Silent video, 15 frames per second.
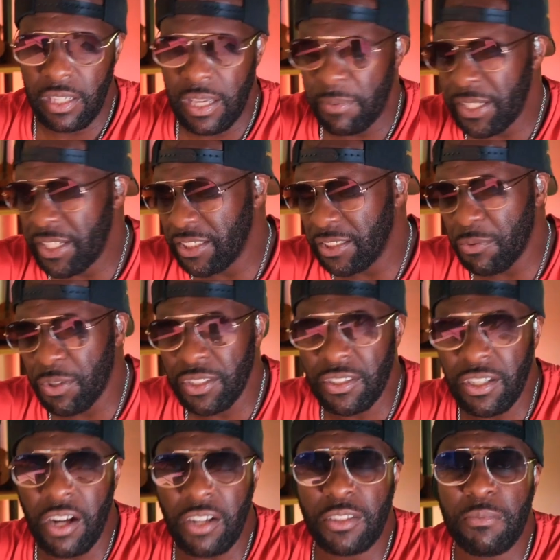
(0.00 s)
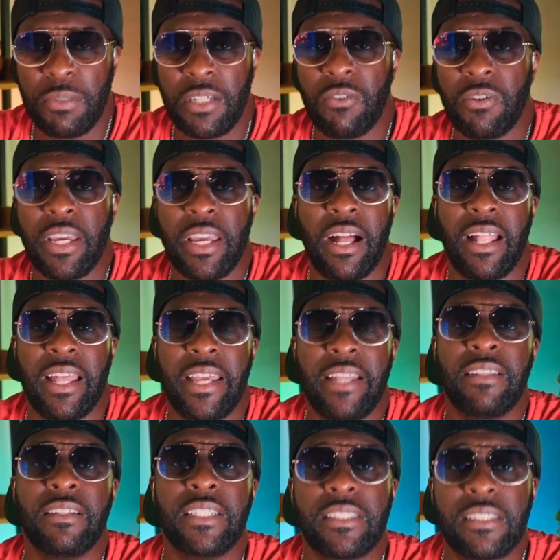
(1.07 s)
yeah, but he doesn't want to talk to me. Okay, I'll
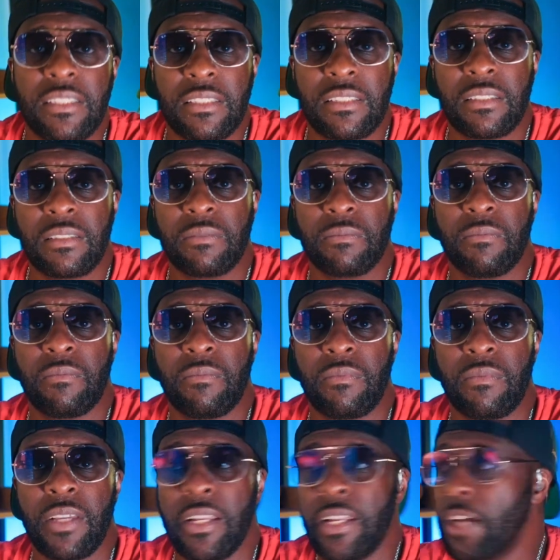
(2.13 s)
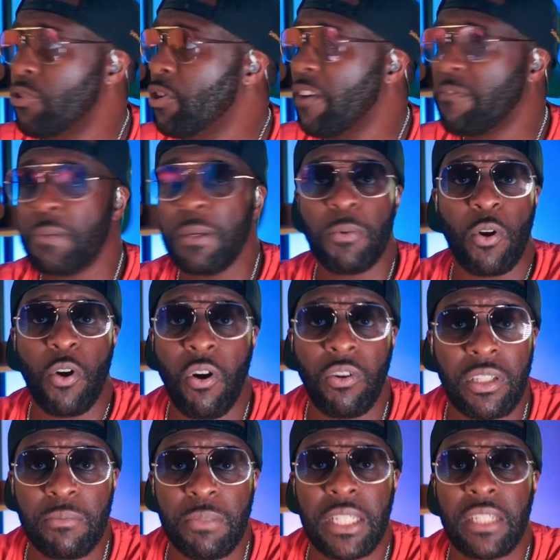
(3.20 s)
handle it. And now you have people
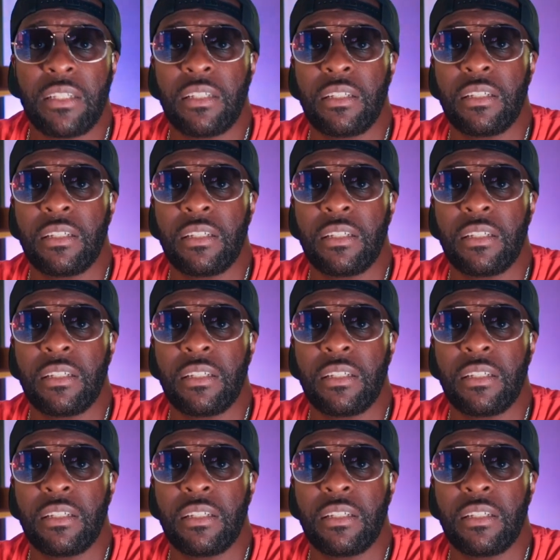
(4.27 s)
calling me.